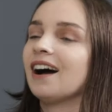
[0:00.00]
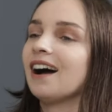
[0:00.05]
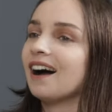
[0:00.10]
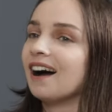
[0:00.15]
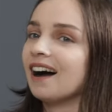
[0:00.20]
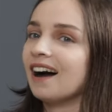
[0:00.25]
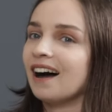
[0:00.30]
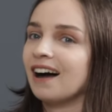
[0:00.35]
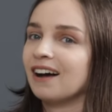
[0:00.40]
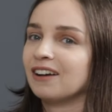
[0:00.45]

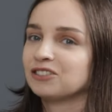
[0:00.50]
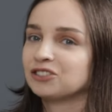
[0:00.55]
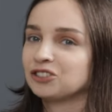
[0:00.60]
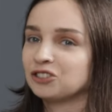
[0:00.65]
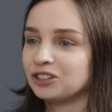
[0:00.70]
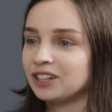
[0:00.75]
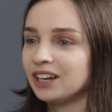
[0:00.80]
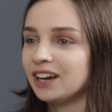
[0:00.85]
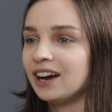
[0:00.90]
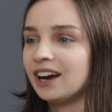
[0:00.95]
Uh,
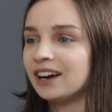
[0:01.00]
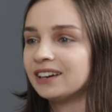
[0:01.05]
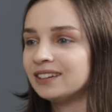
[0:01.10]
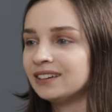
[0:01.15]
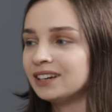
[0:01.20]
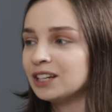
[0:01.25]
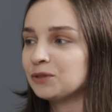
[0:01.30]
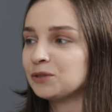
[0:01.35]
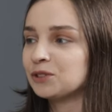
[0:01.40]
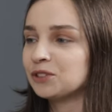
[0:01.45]
so yeah, I
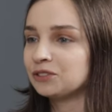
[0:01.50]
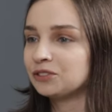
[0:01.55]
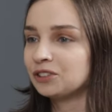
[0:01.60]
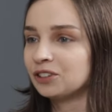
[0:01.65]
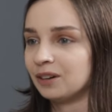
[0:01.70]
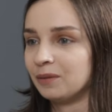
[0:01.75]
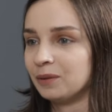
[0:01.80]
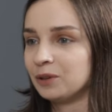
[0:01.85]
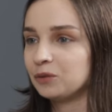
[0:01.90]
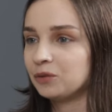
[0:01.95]
think this was a
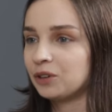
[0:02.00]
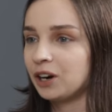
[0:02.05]
tournament